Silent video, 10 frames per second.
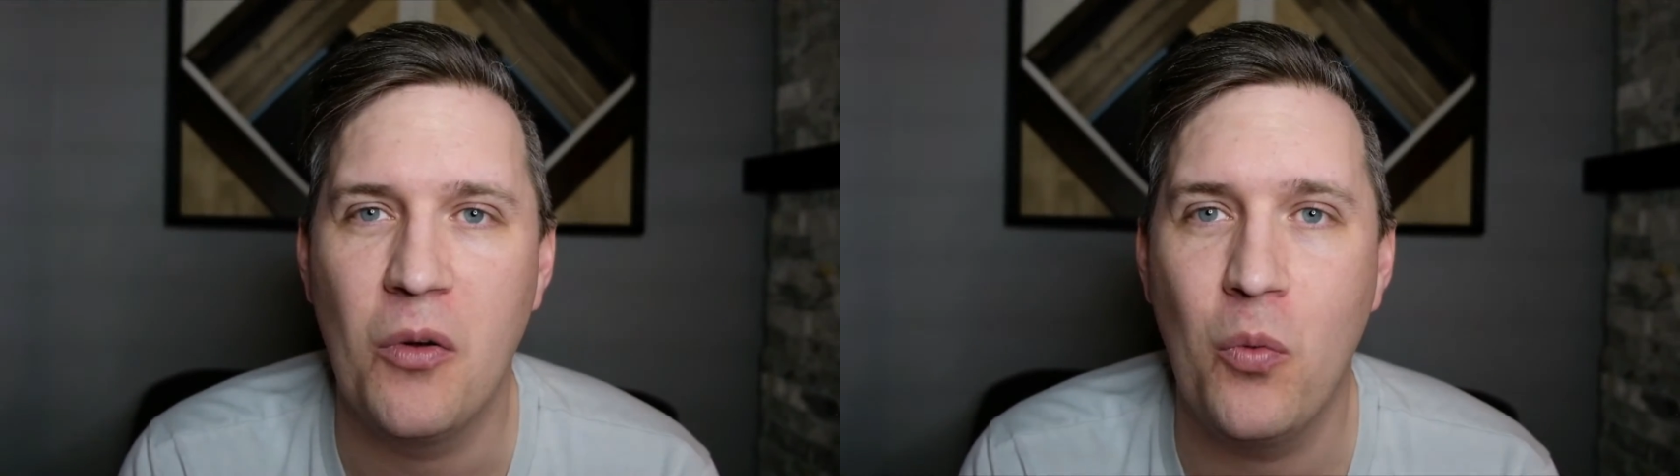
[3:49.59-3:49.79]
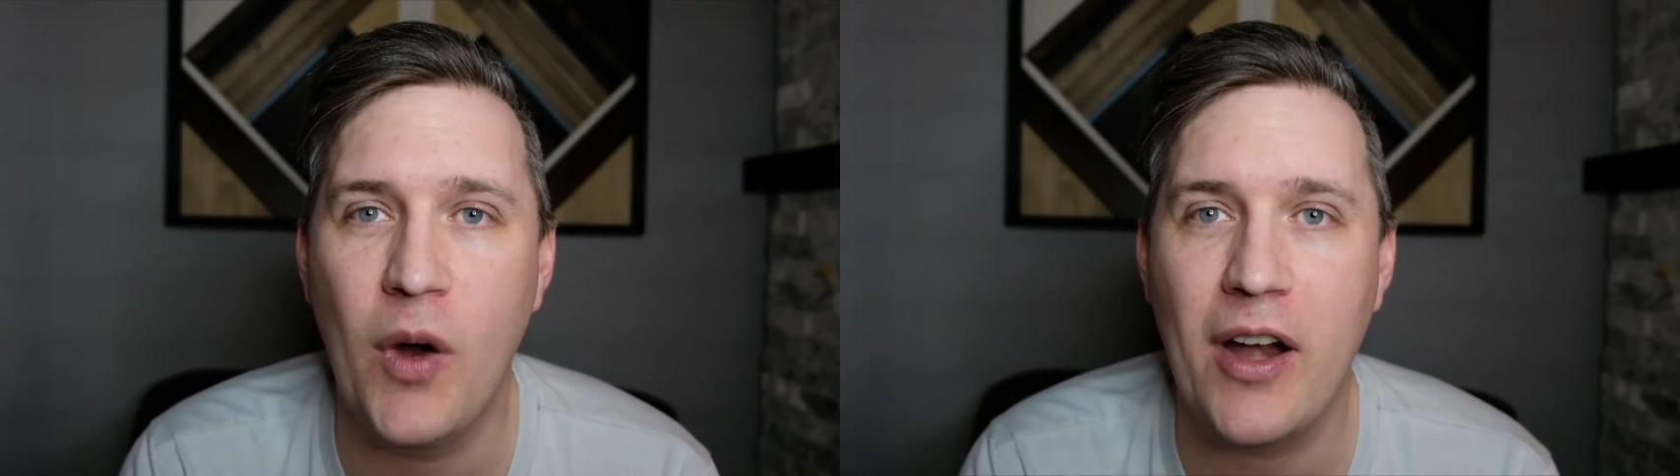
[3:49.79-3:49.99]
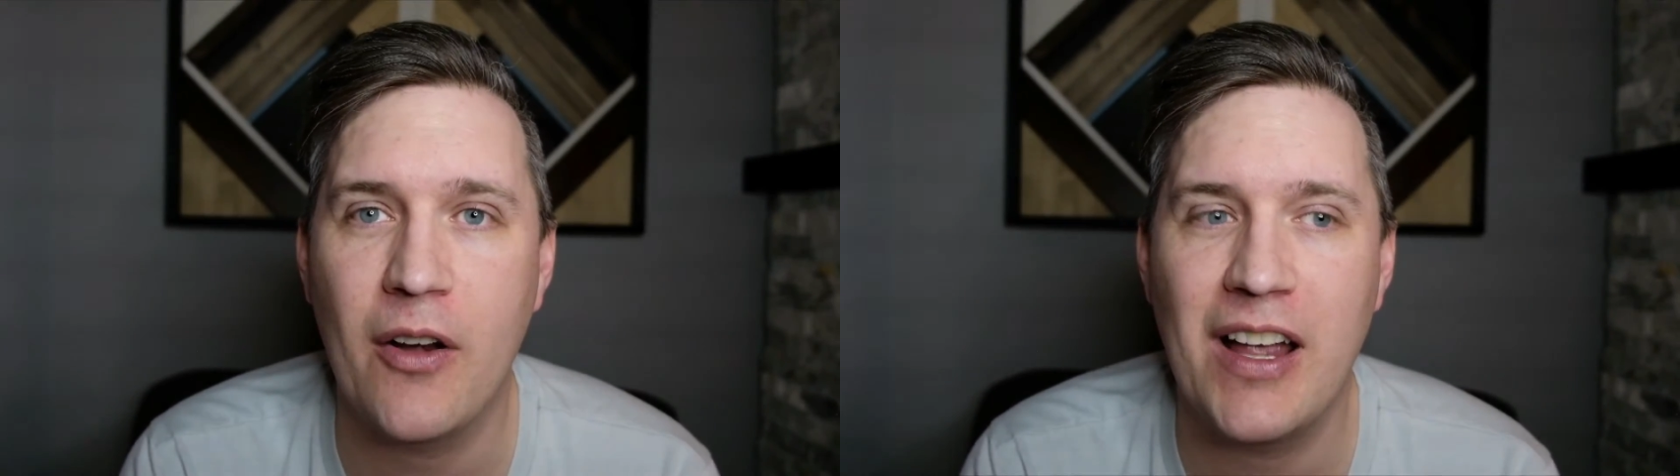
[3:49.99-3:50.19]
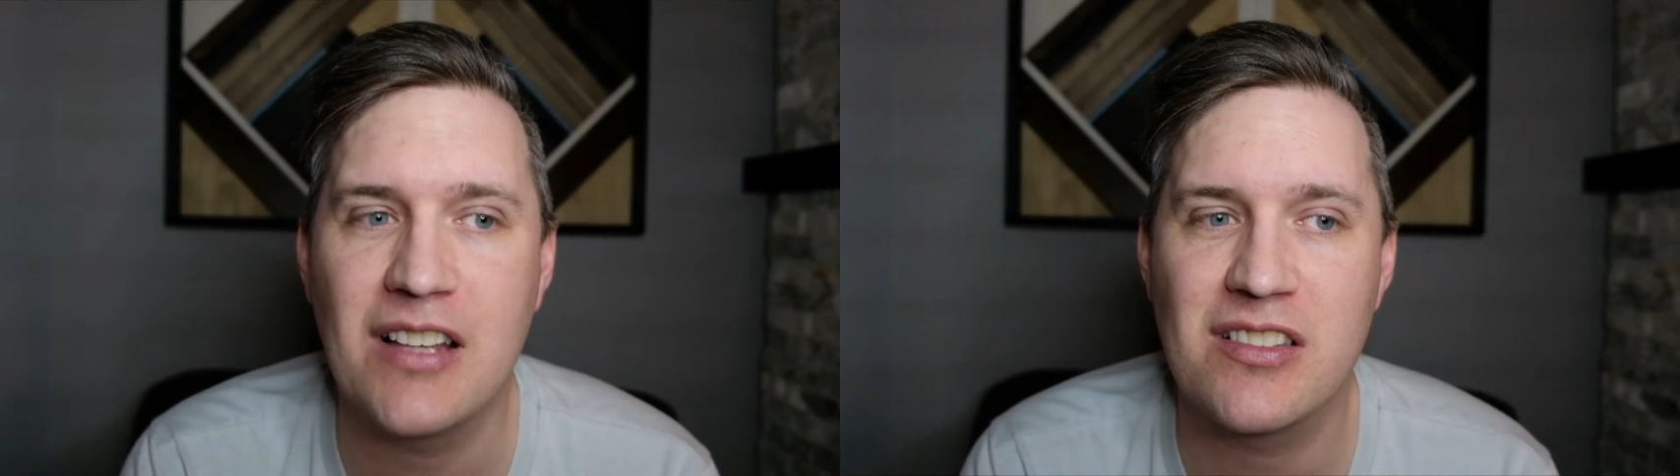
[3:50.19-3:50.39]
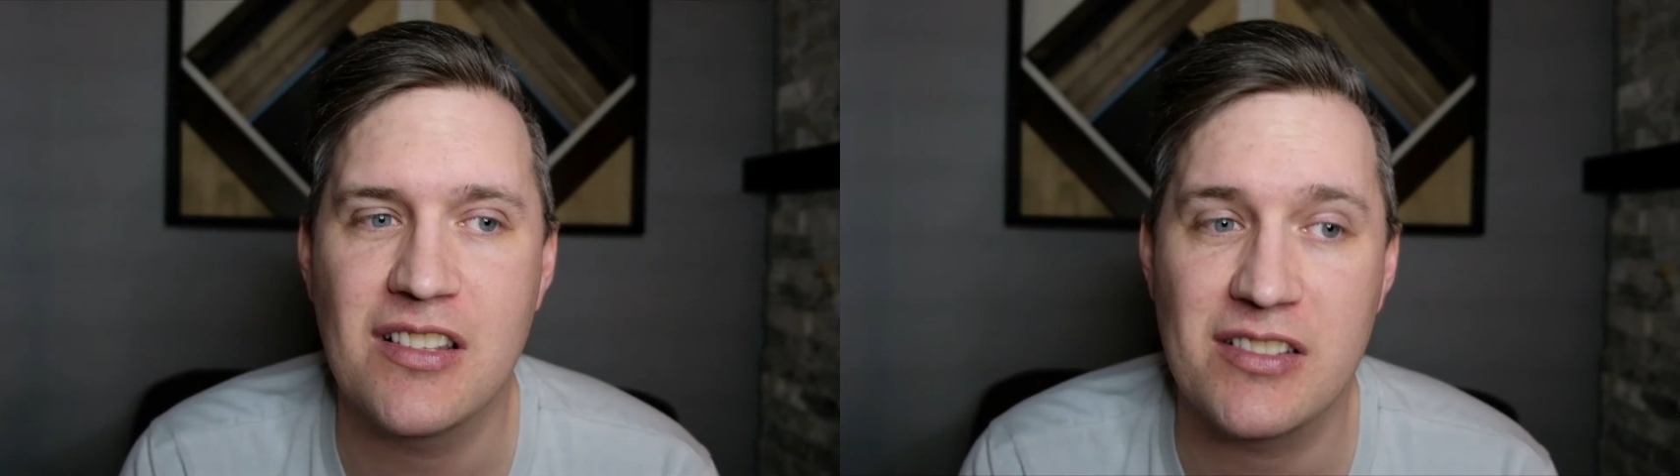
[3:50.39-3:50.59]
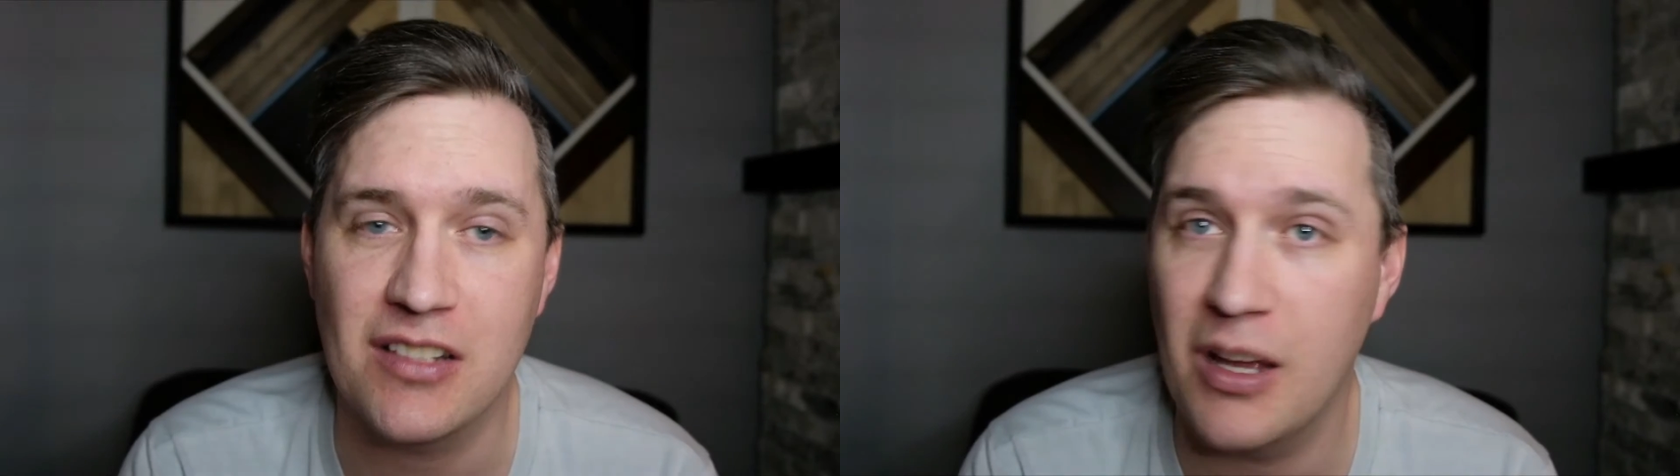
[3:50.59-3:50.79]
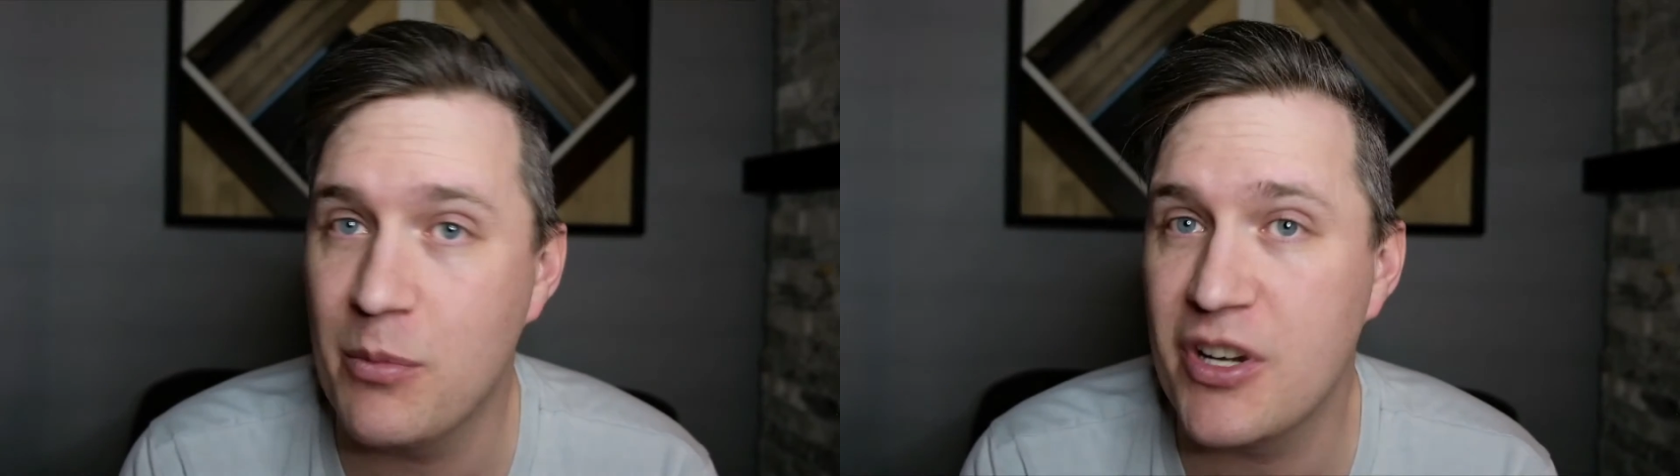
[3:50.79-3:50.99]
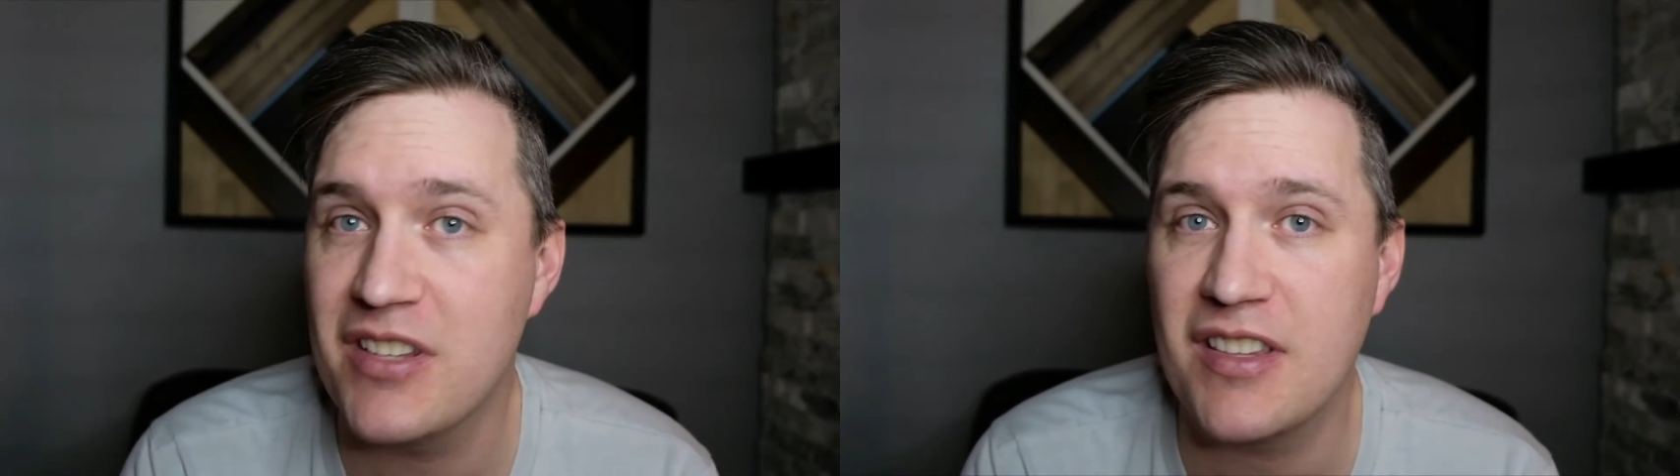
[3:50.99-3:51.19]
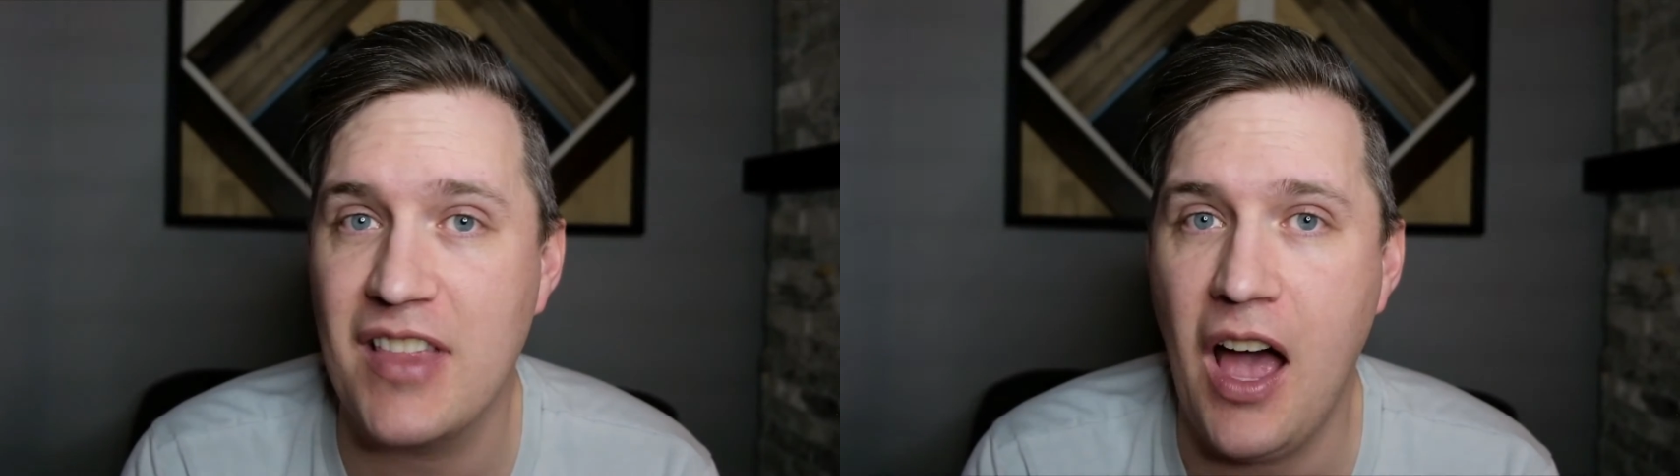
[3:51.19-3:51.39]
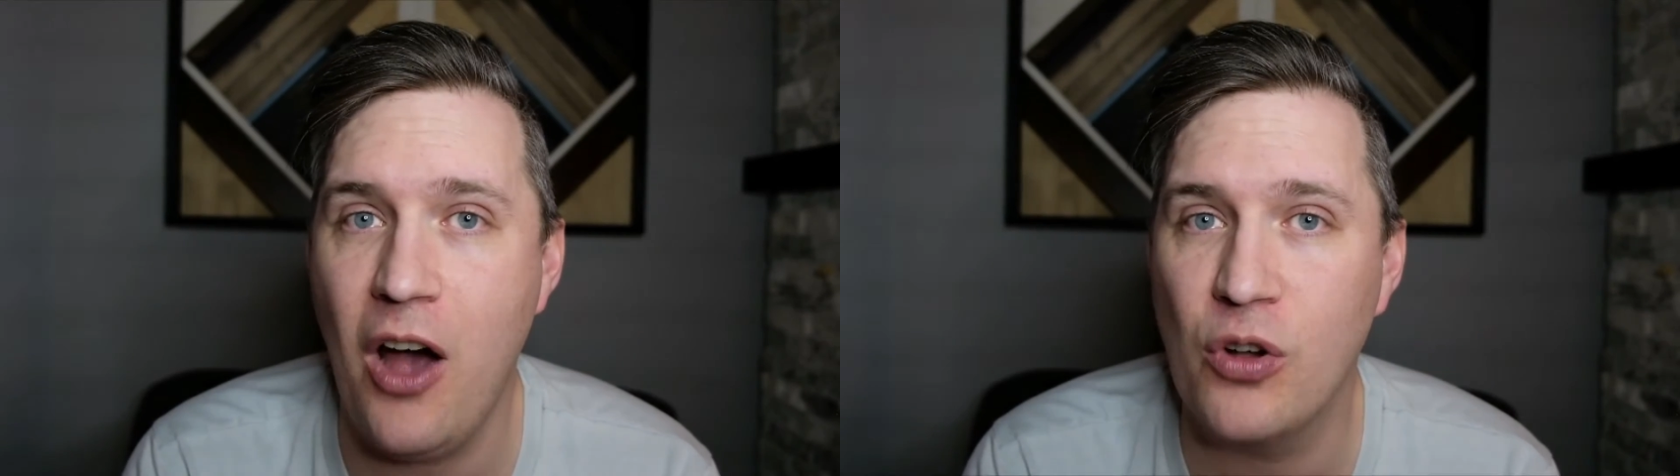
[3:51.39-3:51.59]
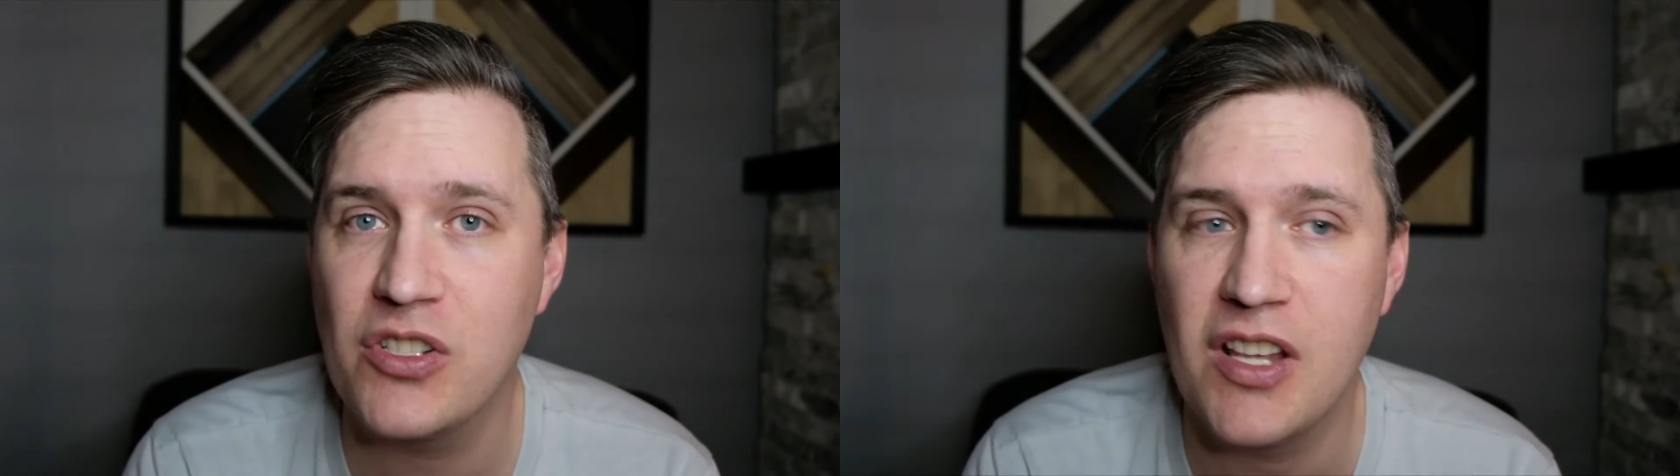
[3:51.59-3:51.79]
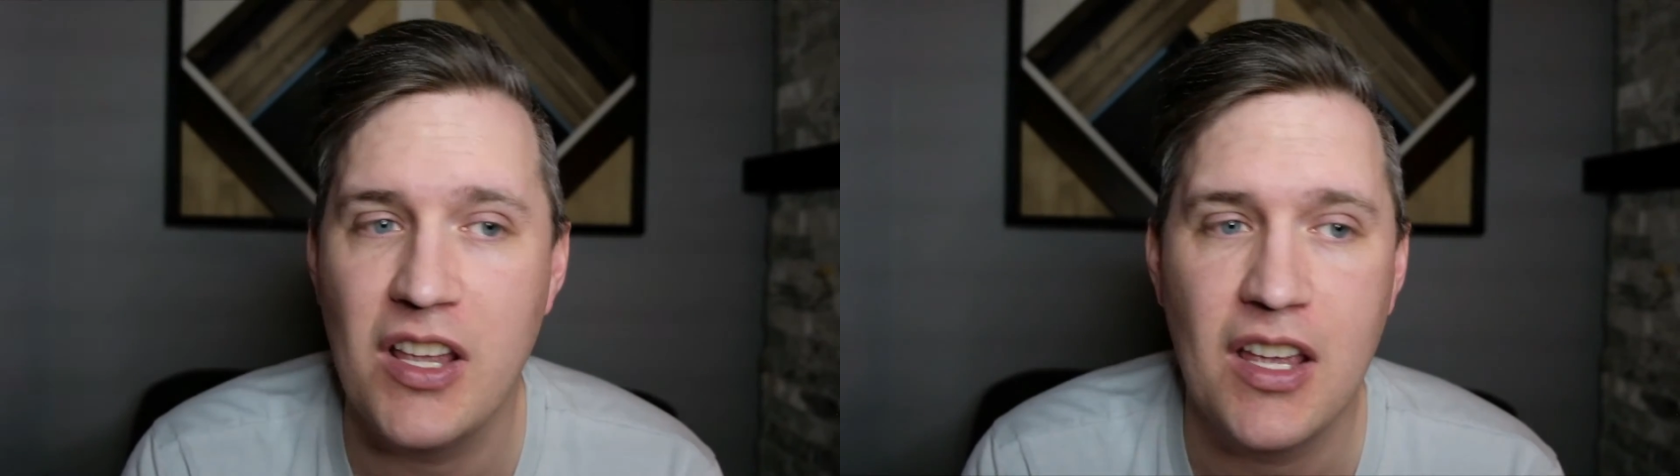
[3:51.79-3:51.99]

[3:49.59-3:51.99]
whereas the celebrities in the house,